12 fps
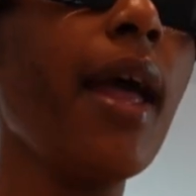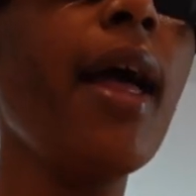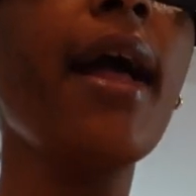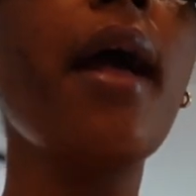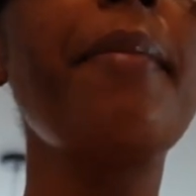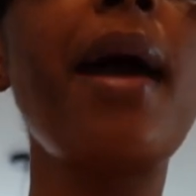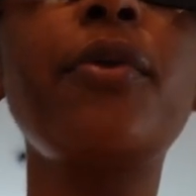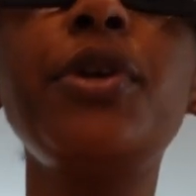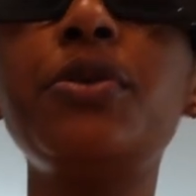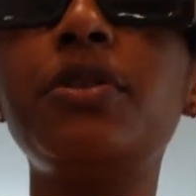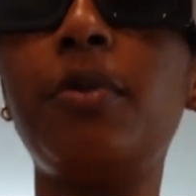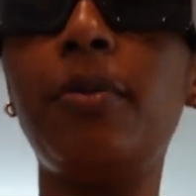I got my
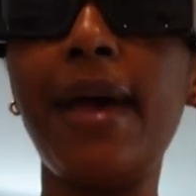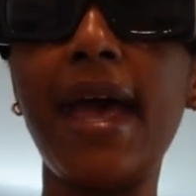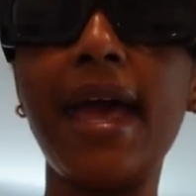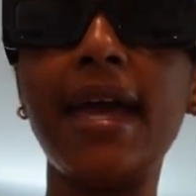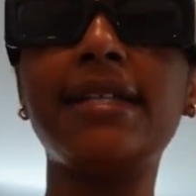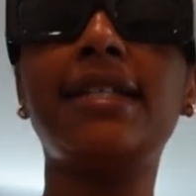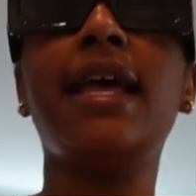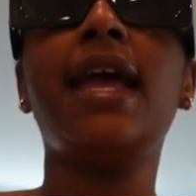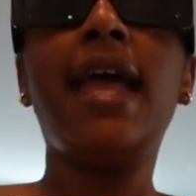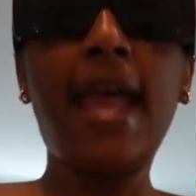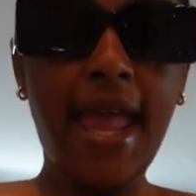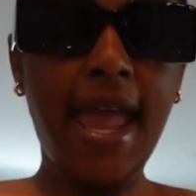reusable bags
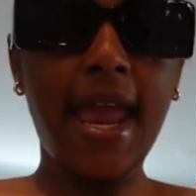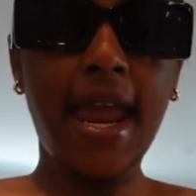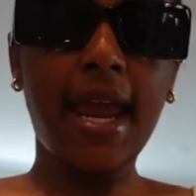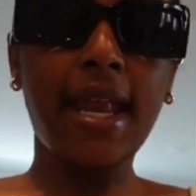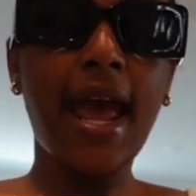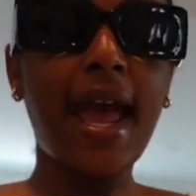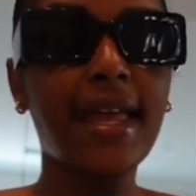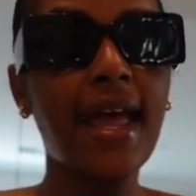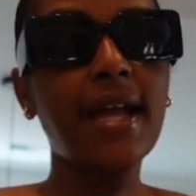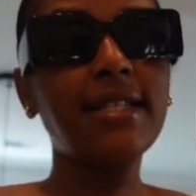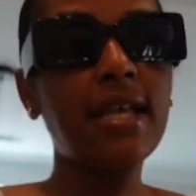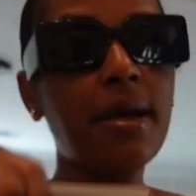and I
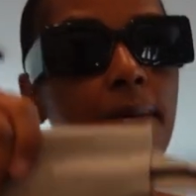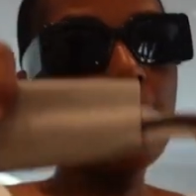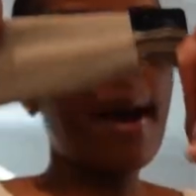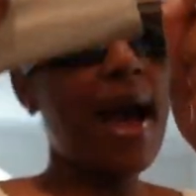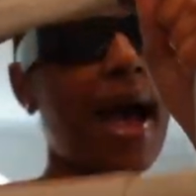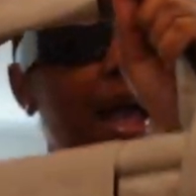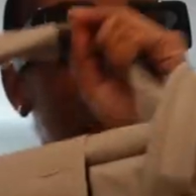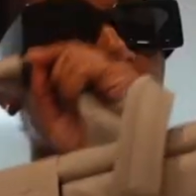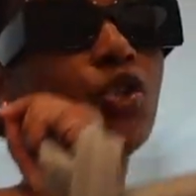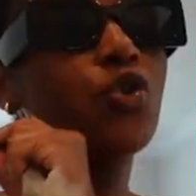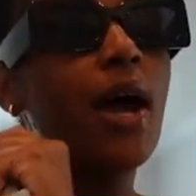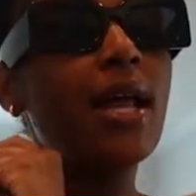got my
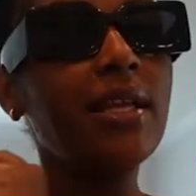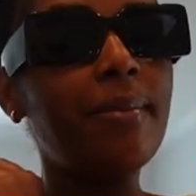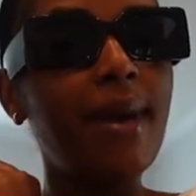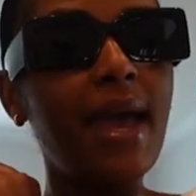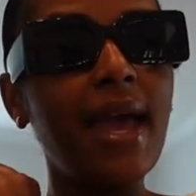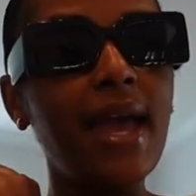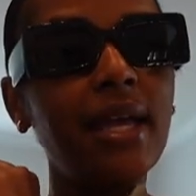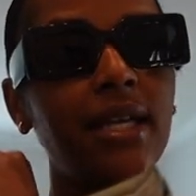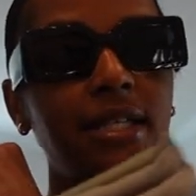trolley bag